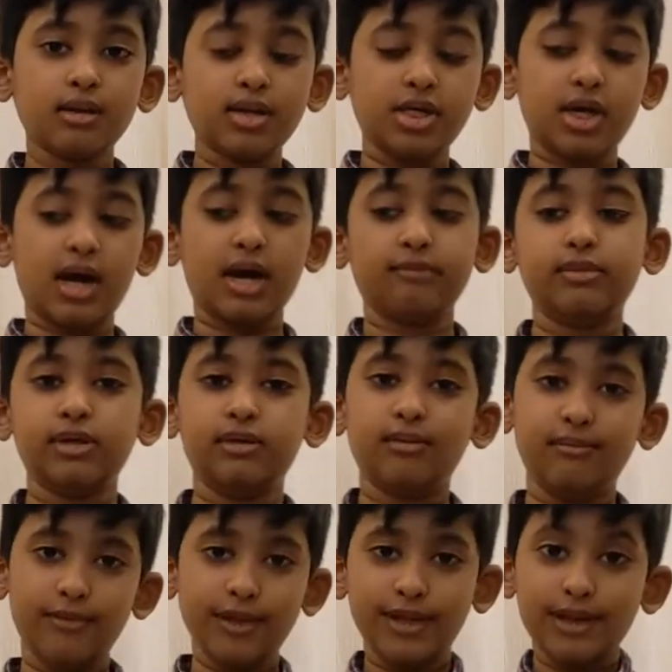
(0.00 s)
times the
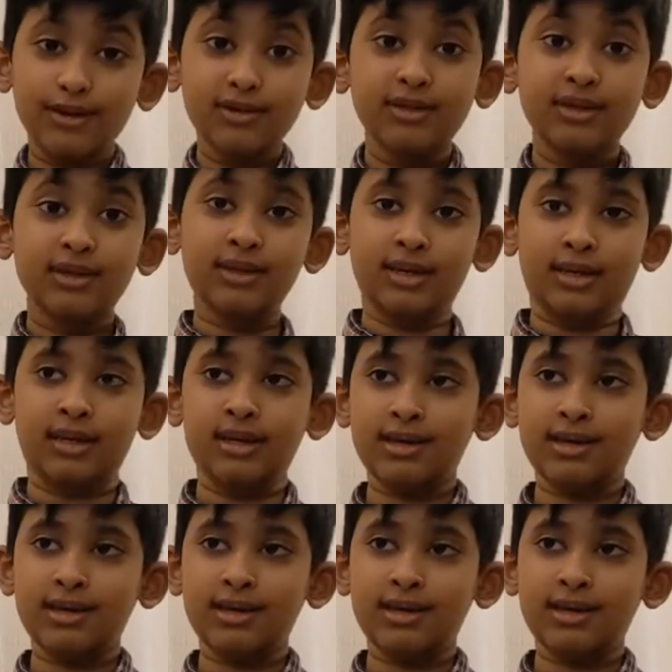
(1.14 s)
velocity.